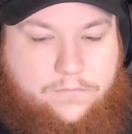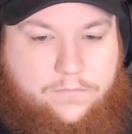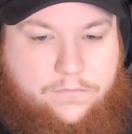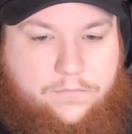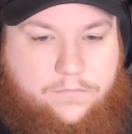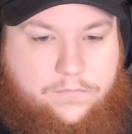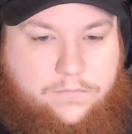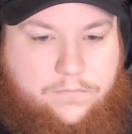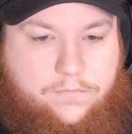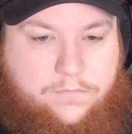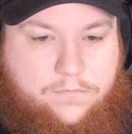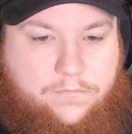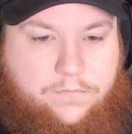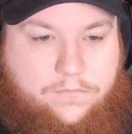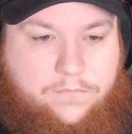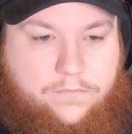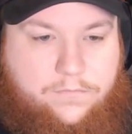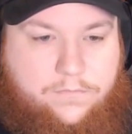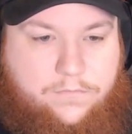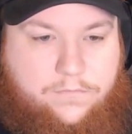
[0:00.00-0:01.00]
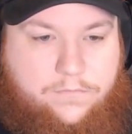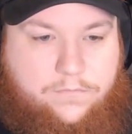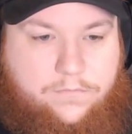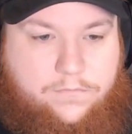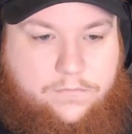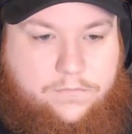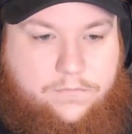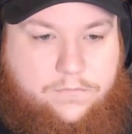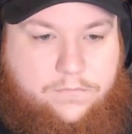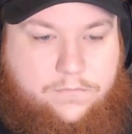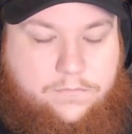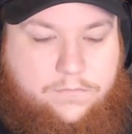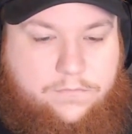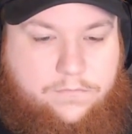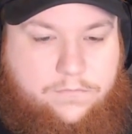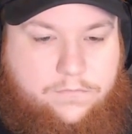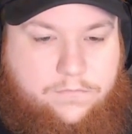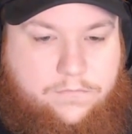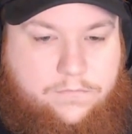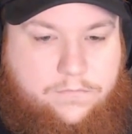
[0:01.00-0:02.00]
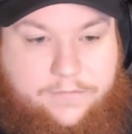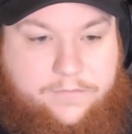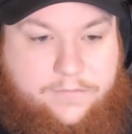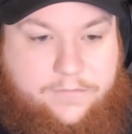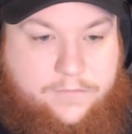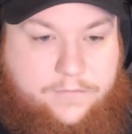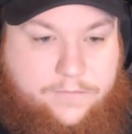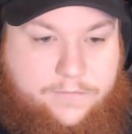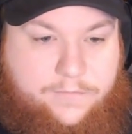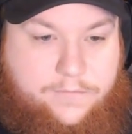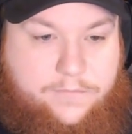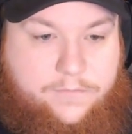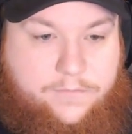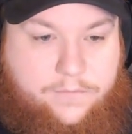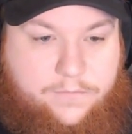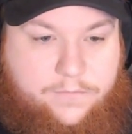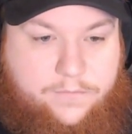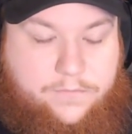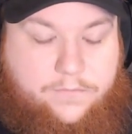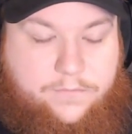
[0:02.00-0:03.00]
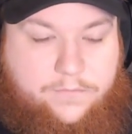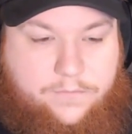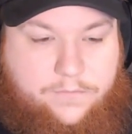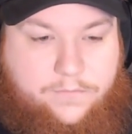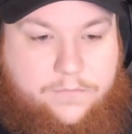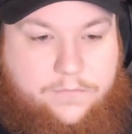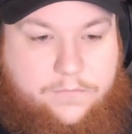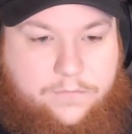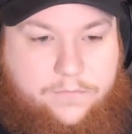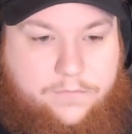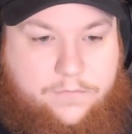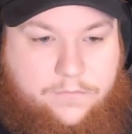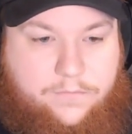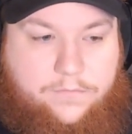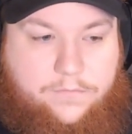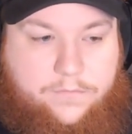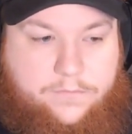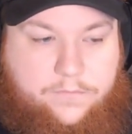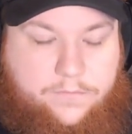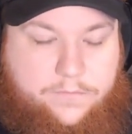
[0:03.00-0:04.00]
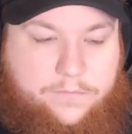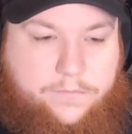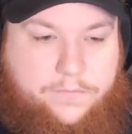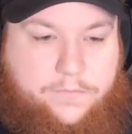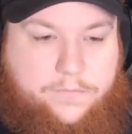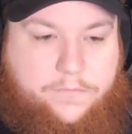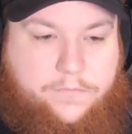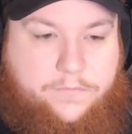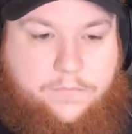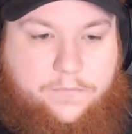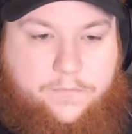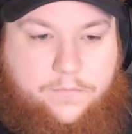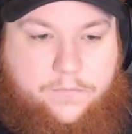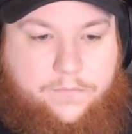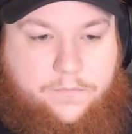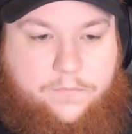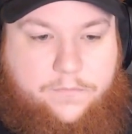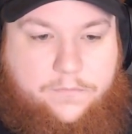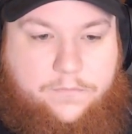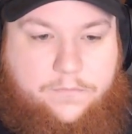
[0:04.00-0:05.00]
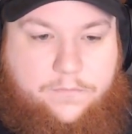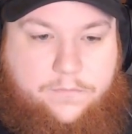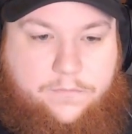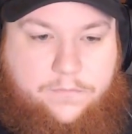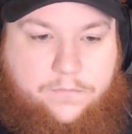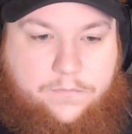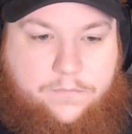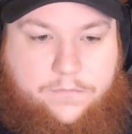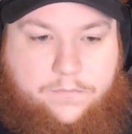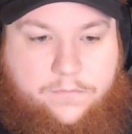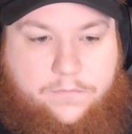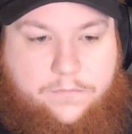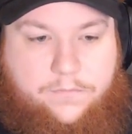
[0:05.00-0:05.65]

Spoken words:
(not speaking)